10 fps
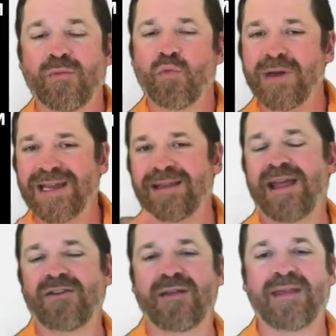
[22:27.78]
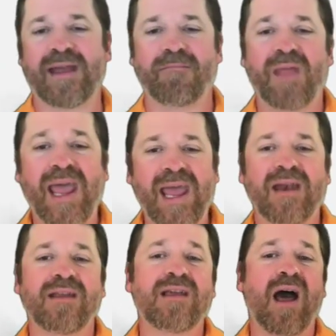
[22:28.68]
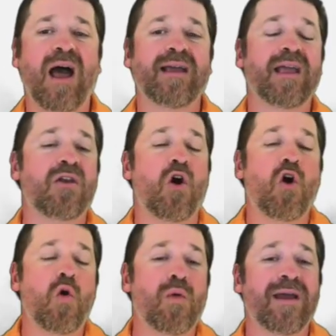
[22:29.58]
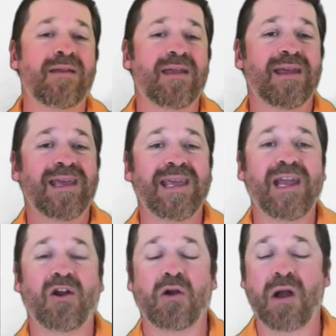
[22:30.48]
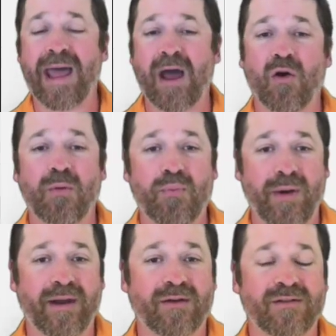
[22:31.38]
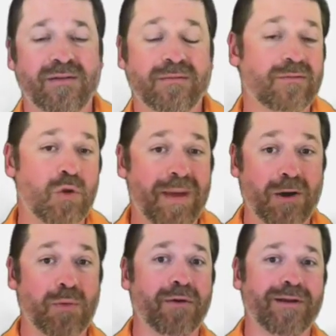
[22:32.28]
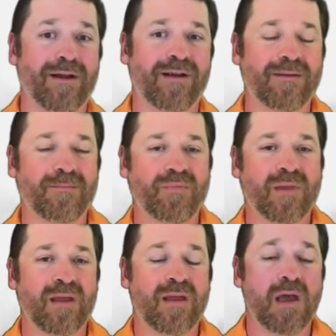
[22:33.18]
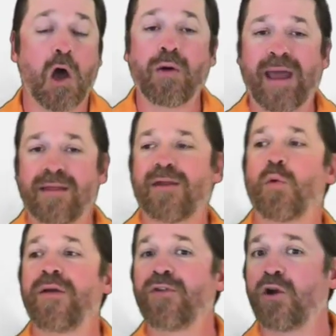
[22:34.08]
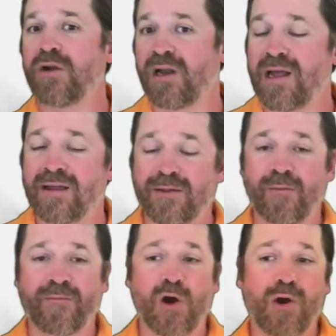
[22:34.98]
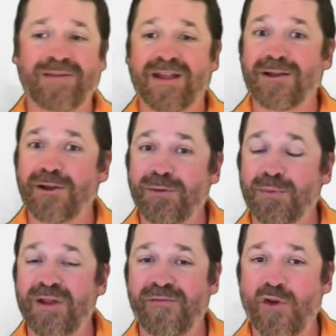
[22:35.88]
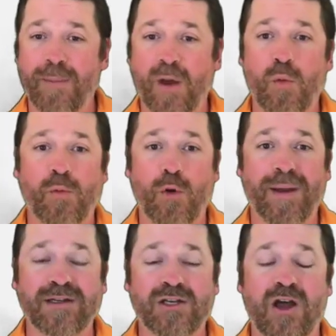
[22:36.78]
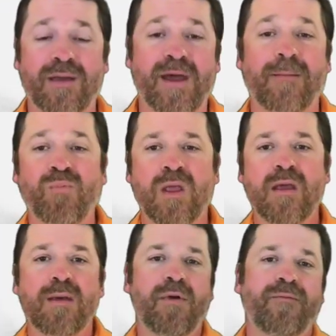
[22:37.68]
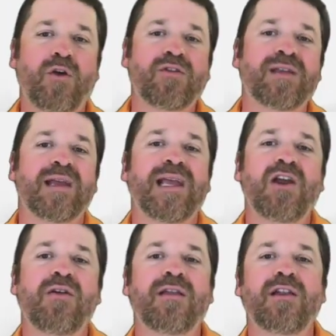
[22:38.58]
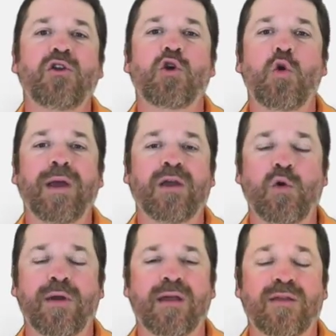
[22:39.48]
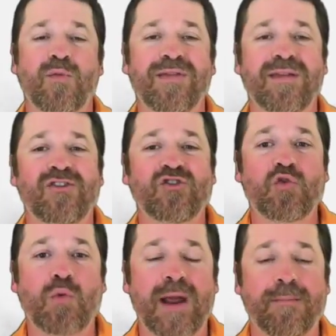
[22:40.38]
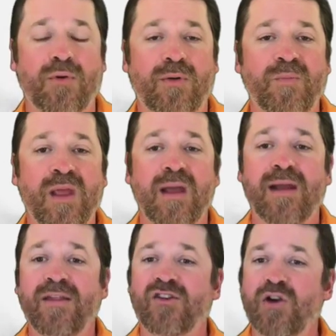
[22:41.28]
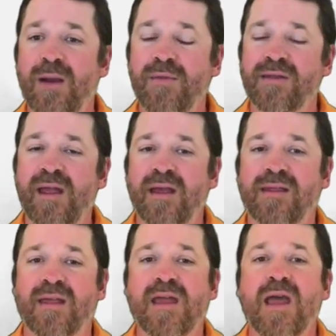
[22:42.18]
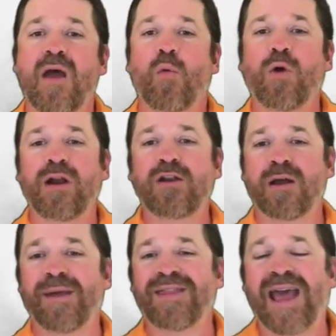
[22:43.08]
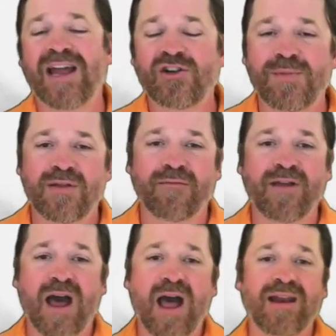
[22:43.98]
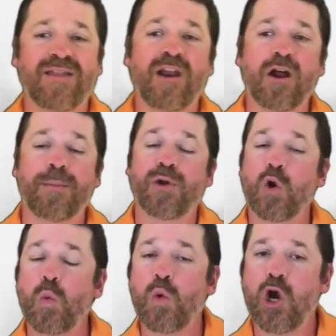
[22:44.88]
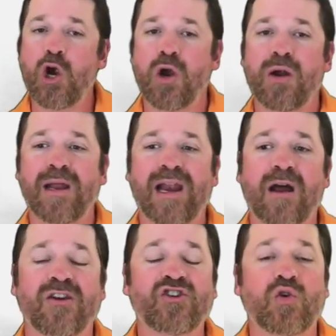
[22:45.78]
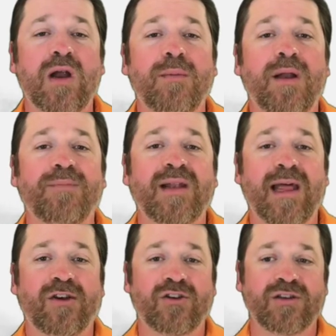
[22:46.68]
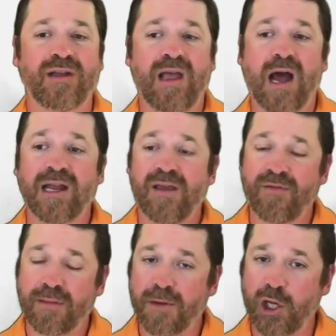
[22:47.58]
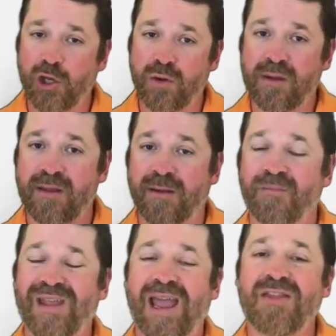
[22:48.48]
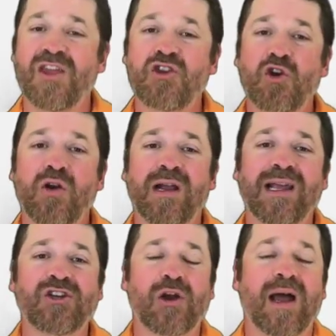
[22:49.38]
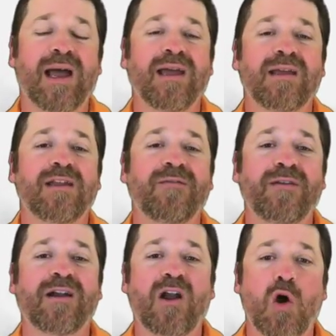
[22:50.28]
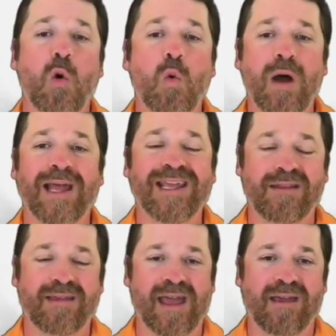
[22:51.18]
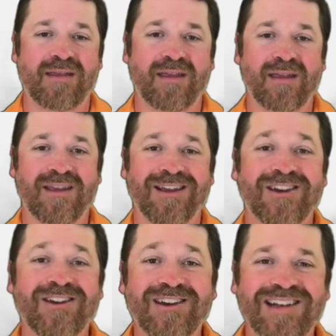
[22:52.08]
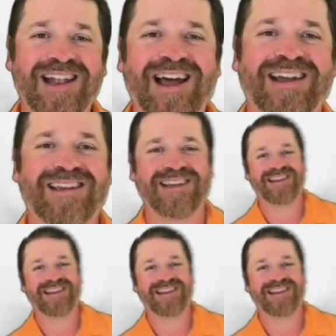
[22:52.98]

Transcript: We'll get to that in just a second. And God can always hear our prayers, no matter where we are. Okay, so we've learned a lot so far. That's a little preview about what we're about to talk about. But first, here's a little quick quiz with the scramble. Now, the scramble's this. We're going to talk about the attributes of God, and then I'm going to put a word, and I'm going to scramble up the letters. I'm going to give you some clues, and then you're going to try to figure out what it says. Good luck.